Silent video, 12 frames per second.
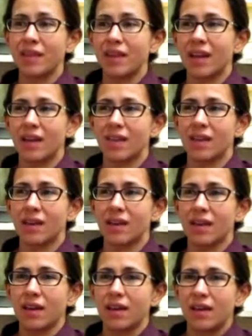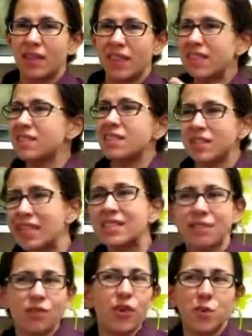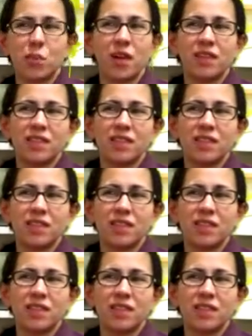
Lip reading: that I think that's the fun part.